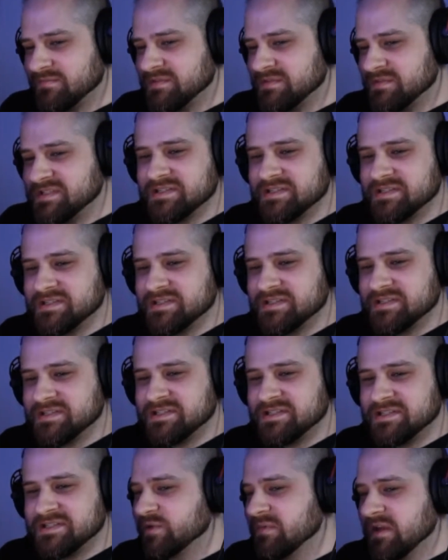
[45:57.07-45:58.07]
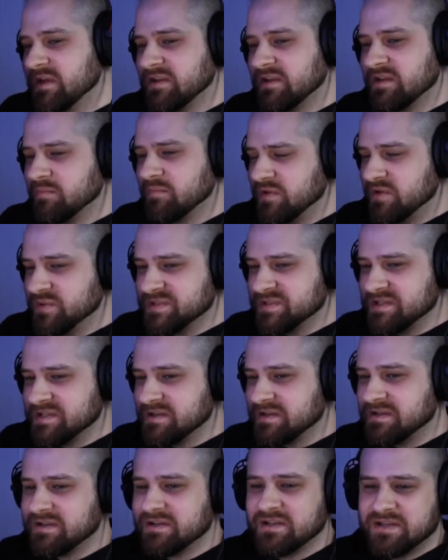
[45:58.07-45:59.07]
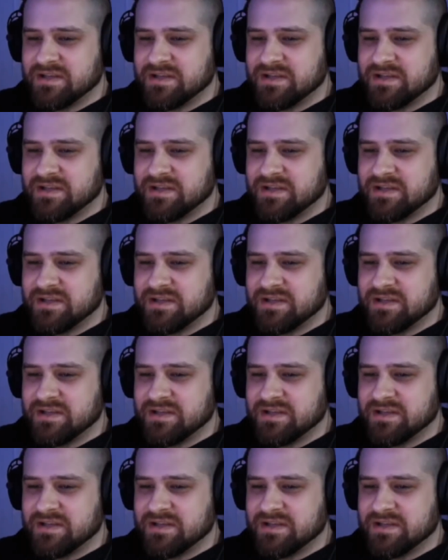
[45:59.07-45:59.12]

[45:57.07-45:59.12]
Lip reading: dabble with making music, and